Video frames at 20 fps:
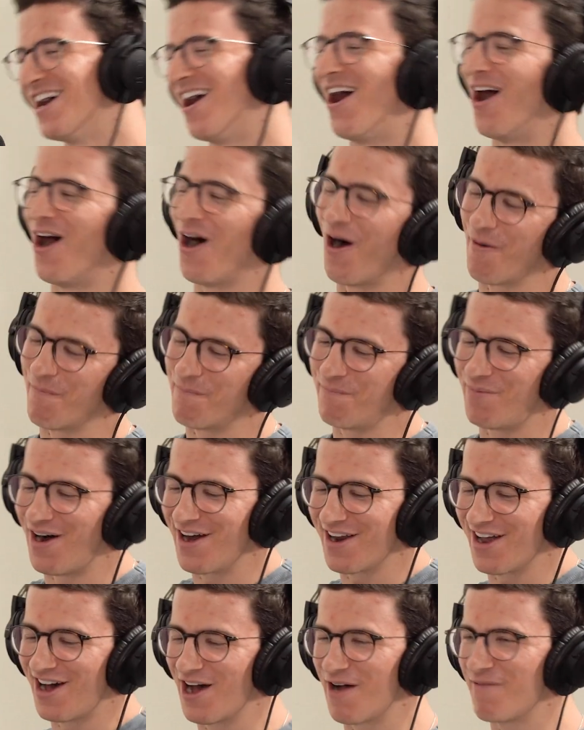
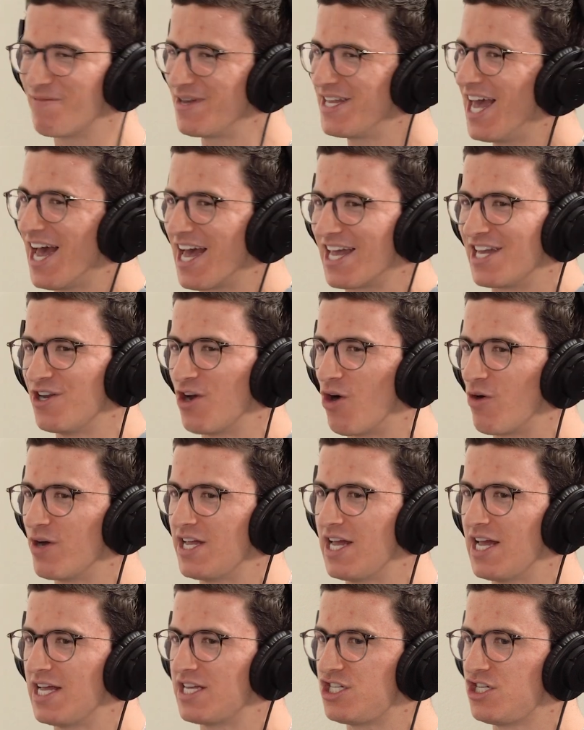But yeah, you know,
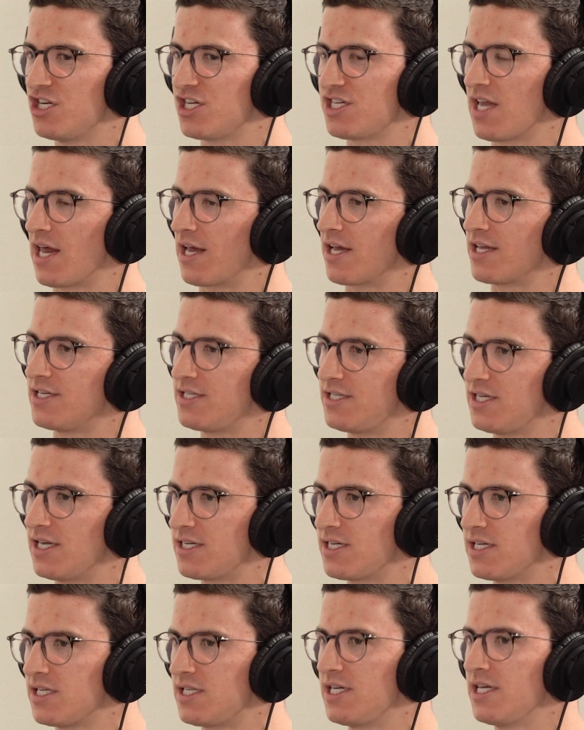it's just like
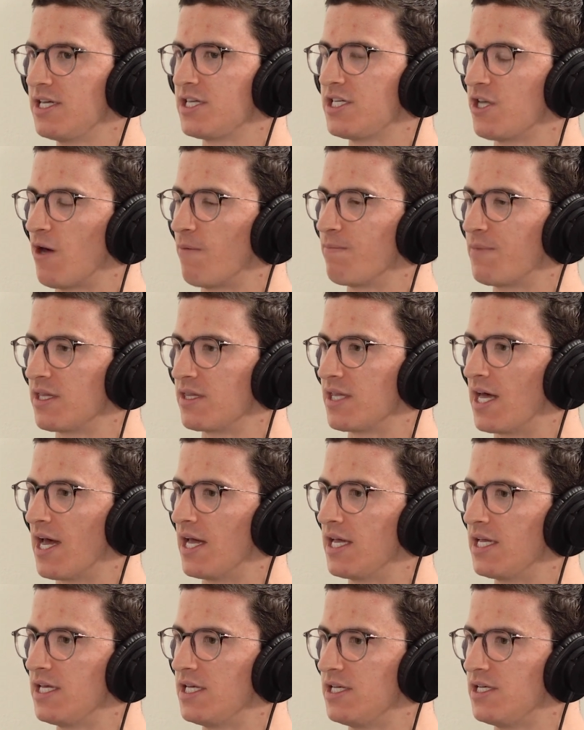consistency is something
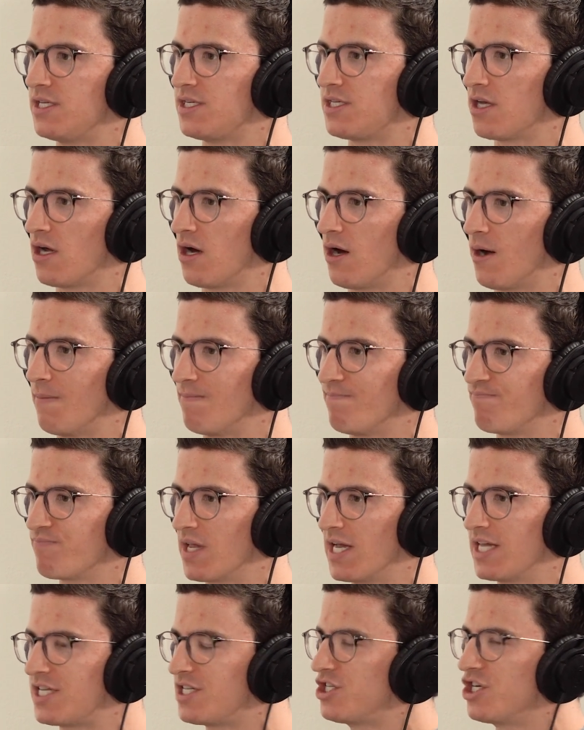that is,
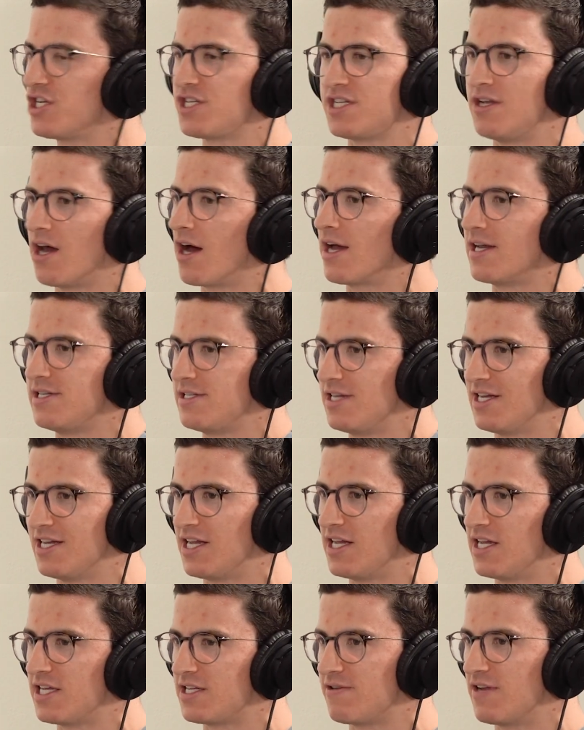it's just nice.
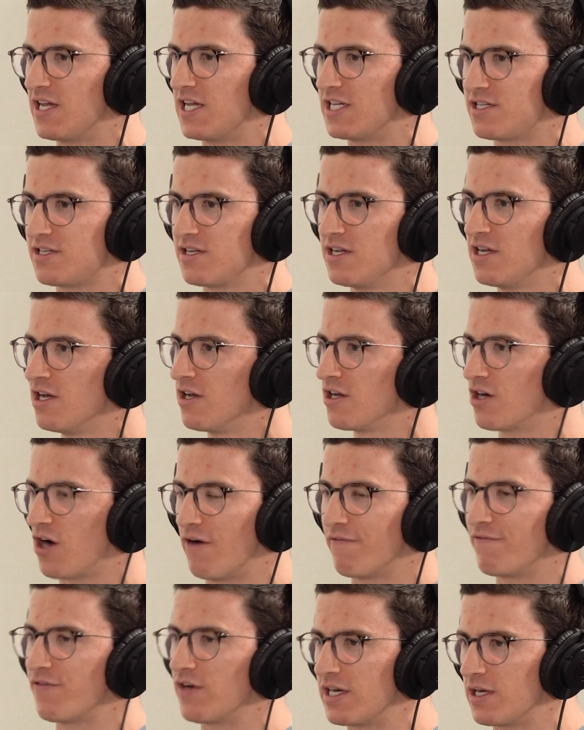It's
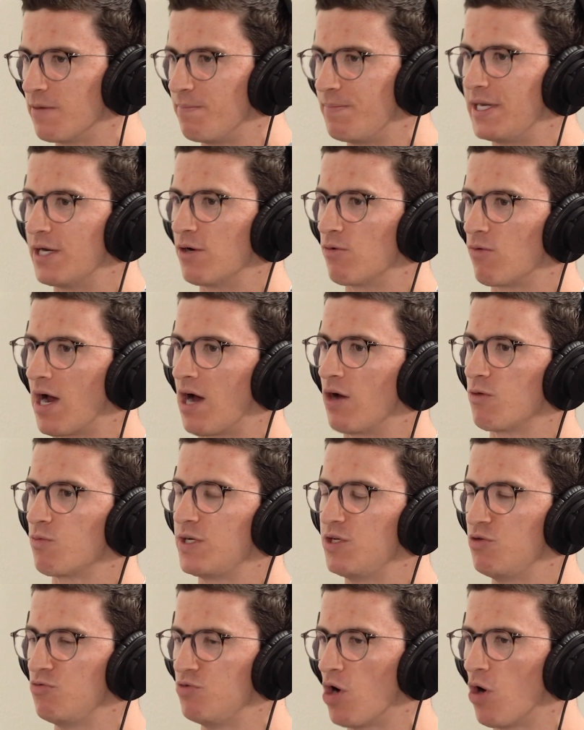comforting to be around
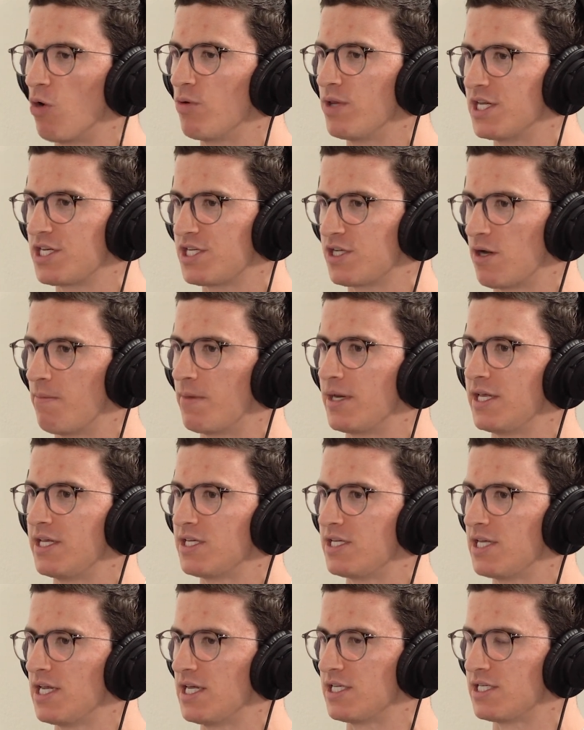when you know that somebody
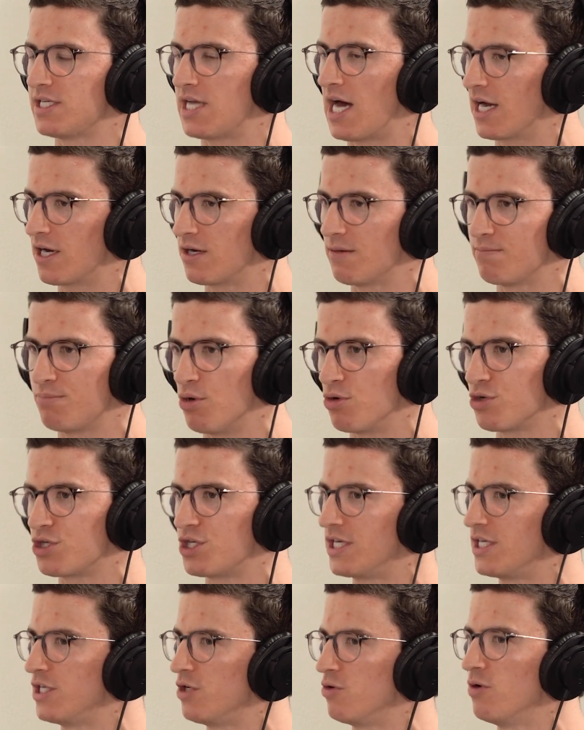is not going to
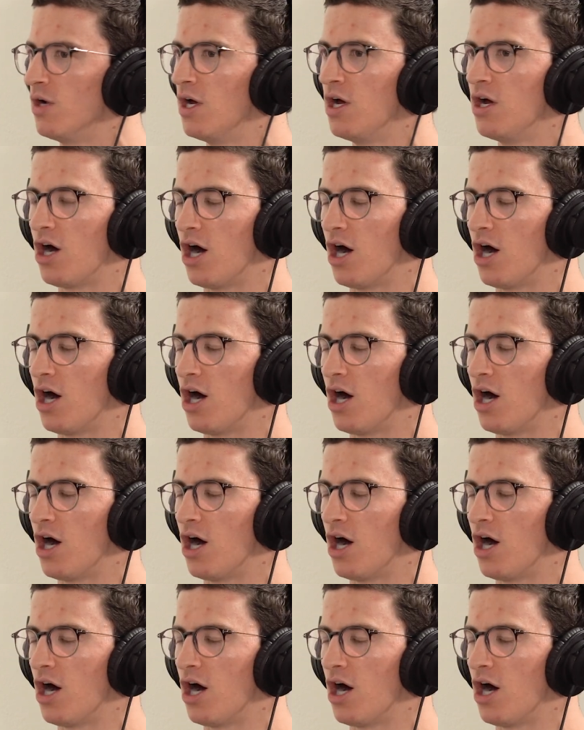bullshit you.